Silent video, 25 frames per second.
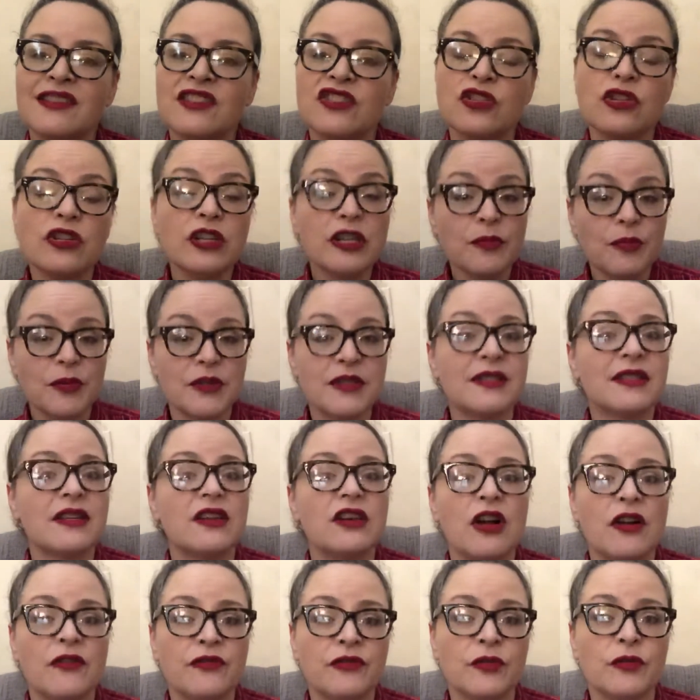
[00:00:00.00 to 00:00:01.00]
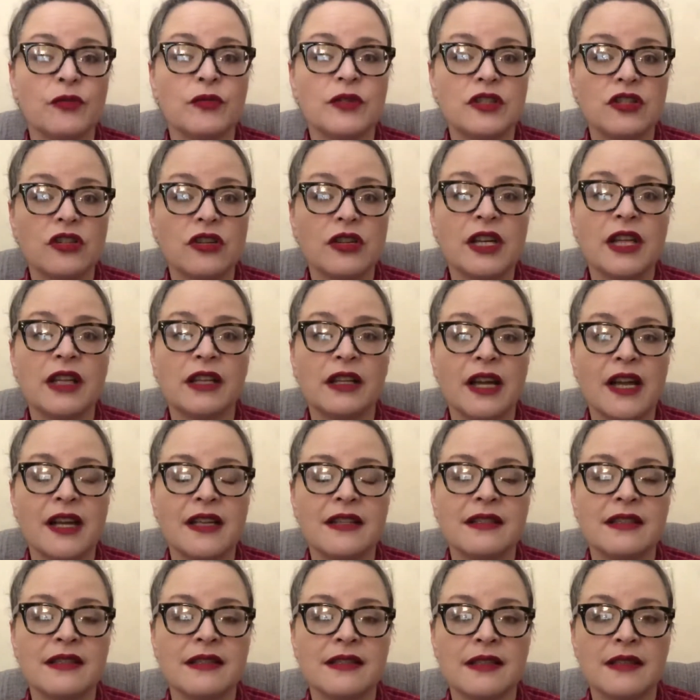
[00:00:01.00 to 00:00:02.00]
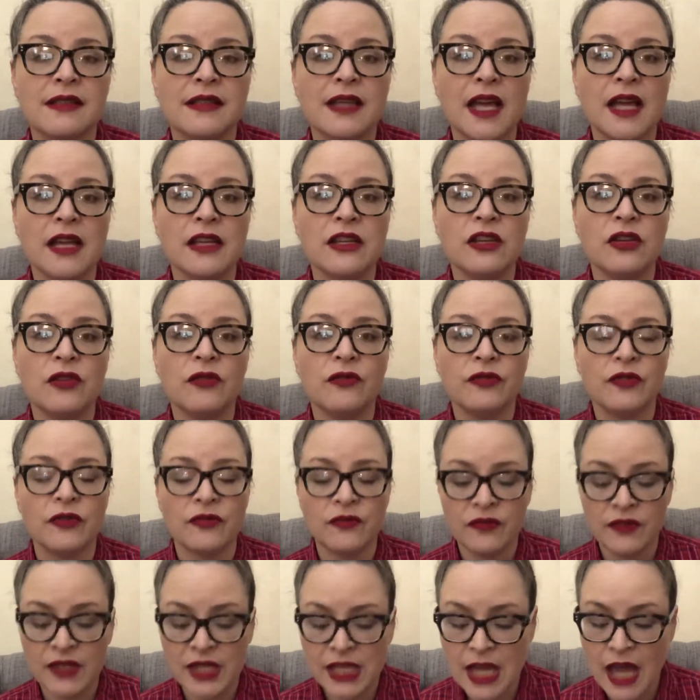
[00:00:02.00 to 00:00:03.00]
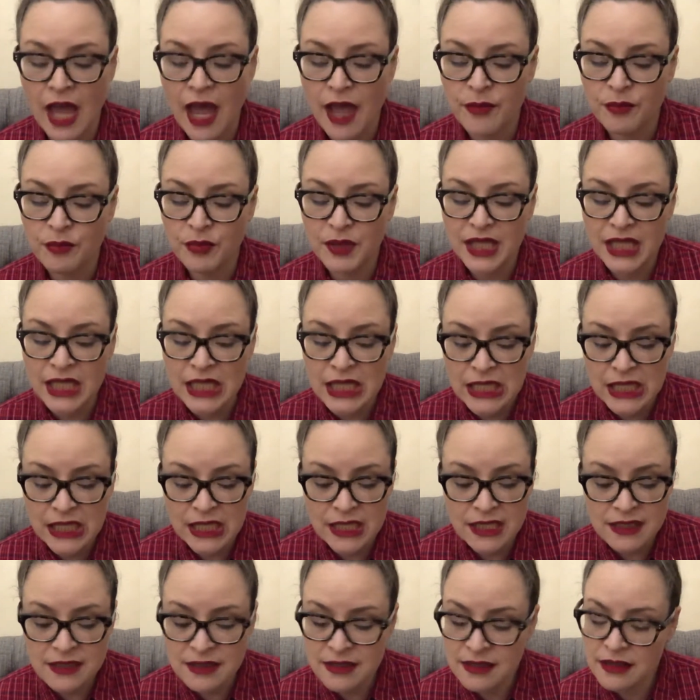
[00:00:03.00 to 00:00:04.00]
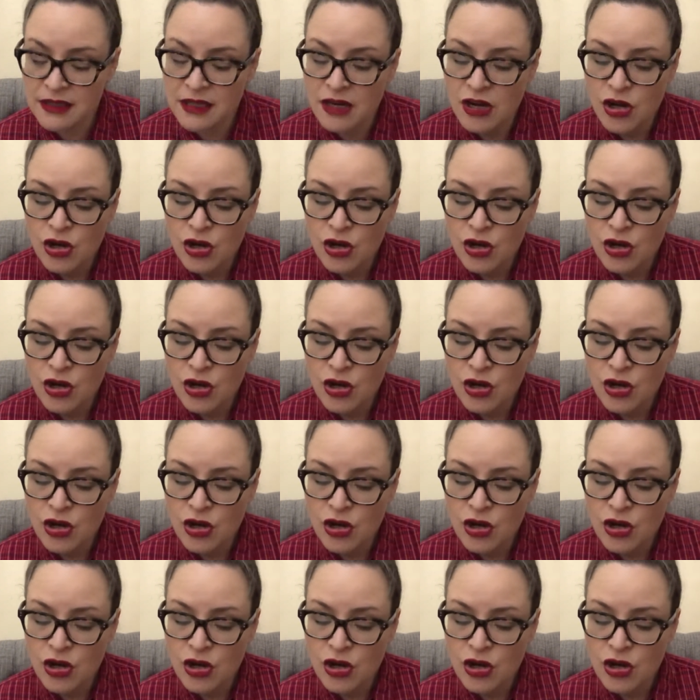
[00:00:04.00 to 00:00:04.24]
30% off for returning clients as a thank you for VIPs